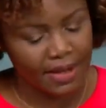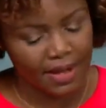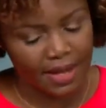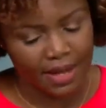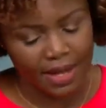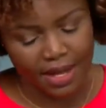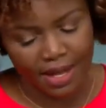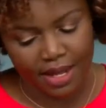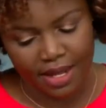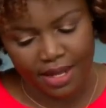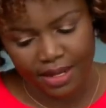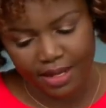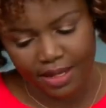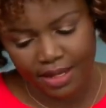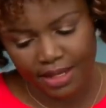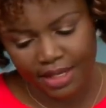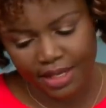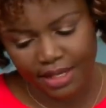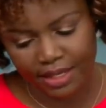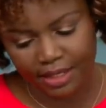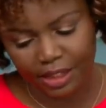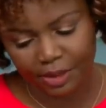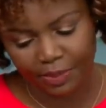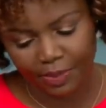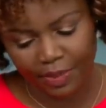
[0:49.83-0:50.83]
Uh,
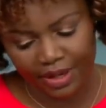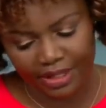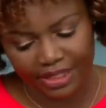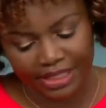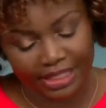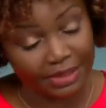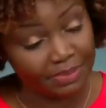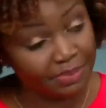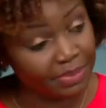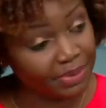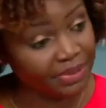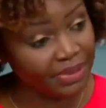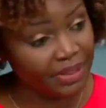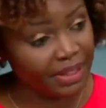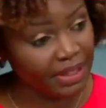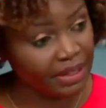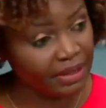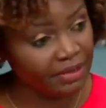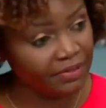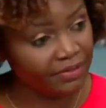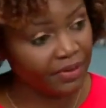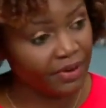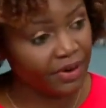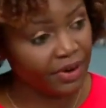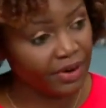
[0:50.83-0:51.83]
he expressed
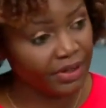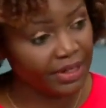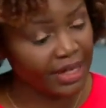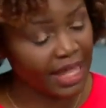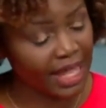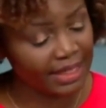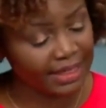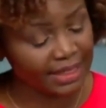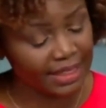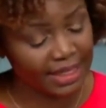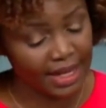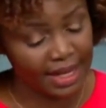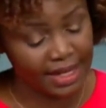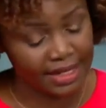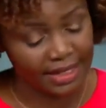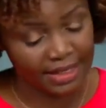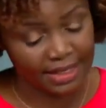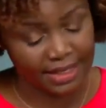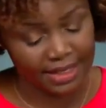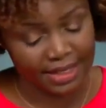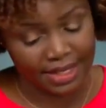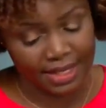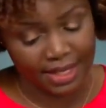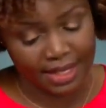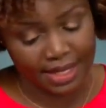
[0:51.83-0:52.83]
sympathy for her last
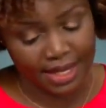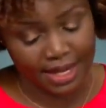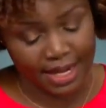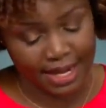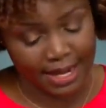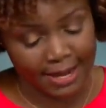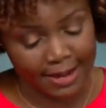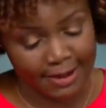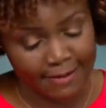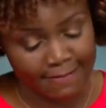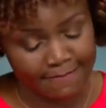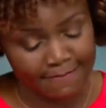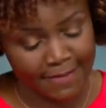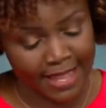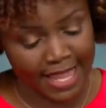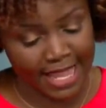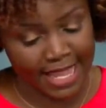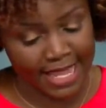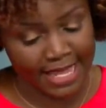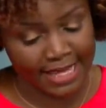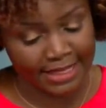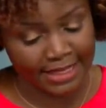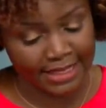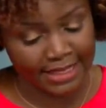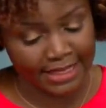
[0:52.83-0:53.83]
night. Um,
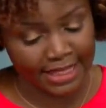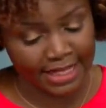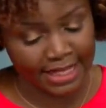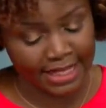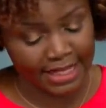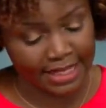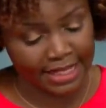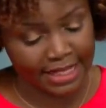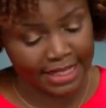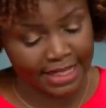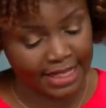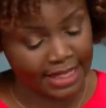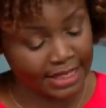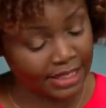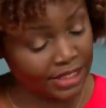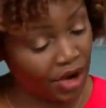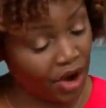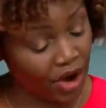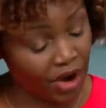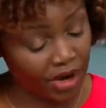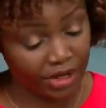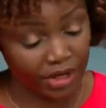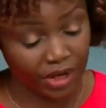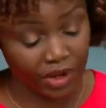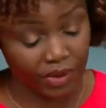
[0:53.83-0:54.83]
and uh, his
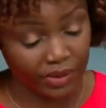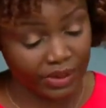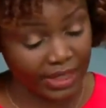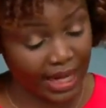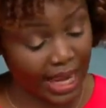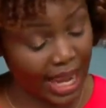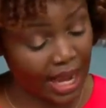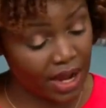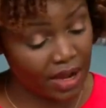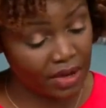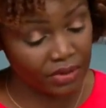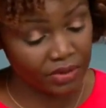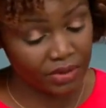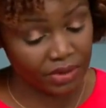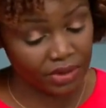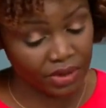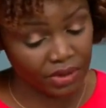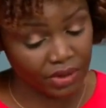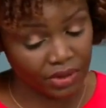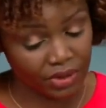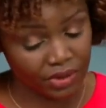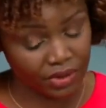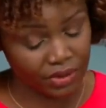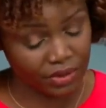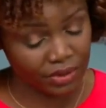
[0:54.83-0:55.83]
heart goes out
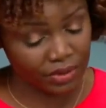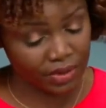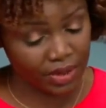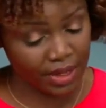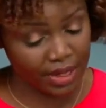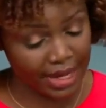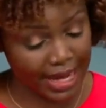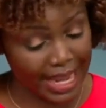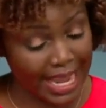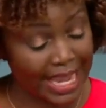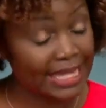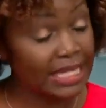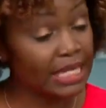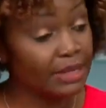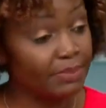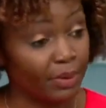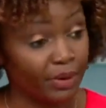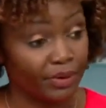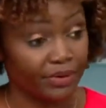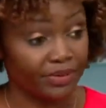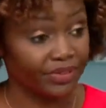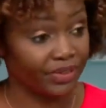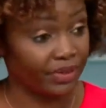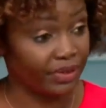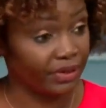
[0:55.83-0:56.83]
to uh, any
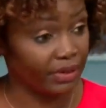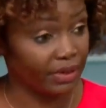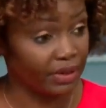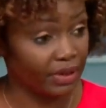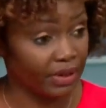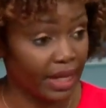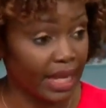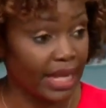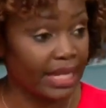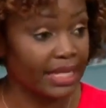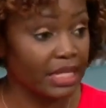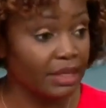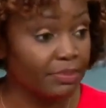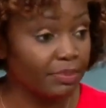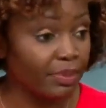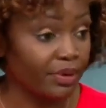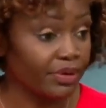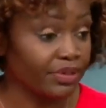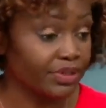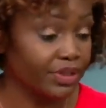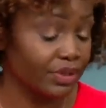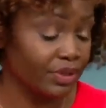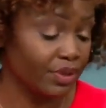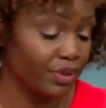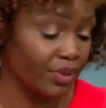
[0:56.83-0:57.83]
person, any
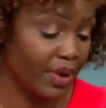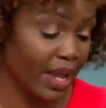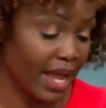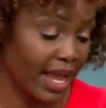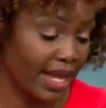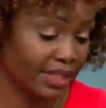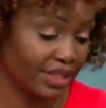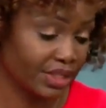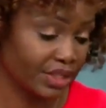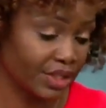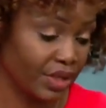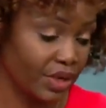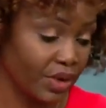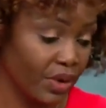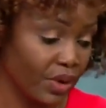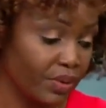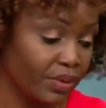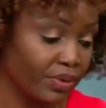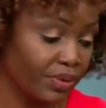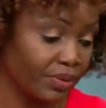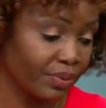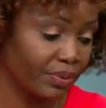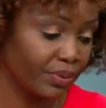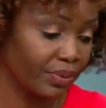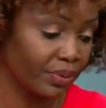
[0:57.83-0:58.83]
person who has to go
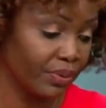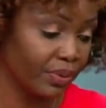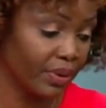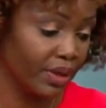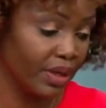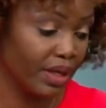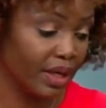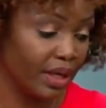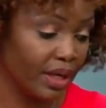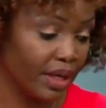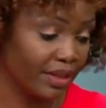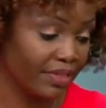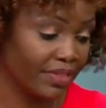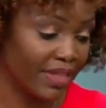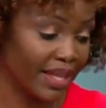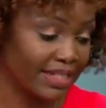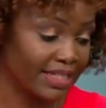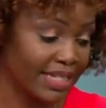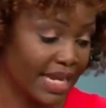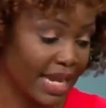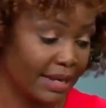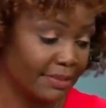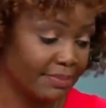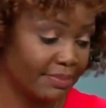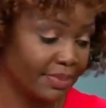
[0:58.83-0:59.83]
through that
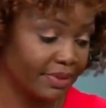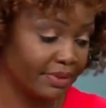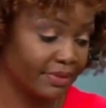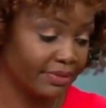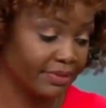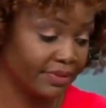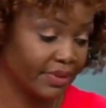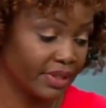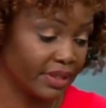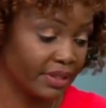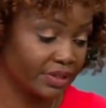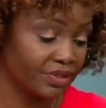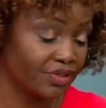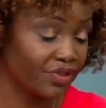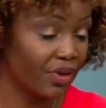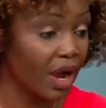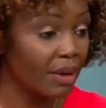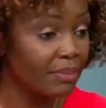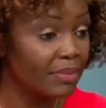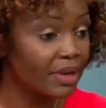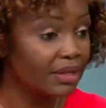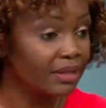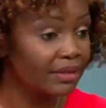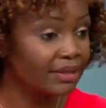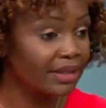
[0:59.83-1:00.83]
type of uh,
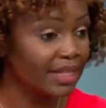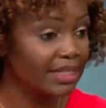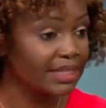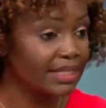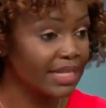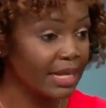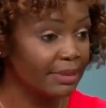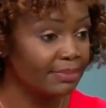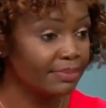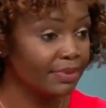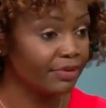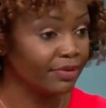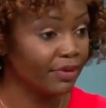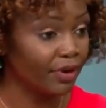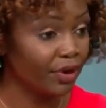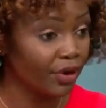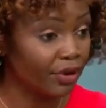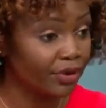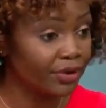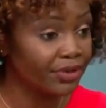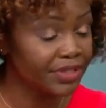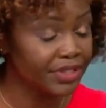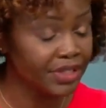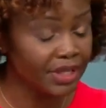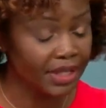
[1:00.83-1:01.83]
trauma, that type of
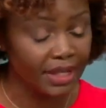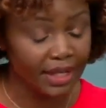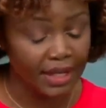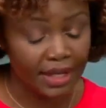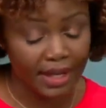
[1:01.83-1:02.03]
hurt.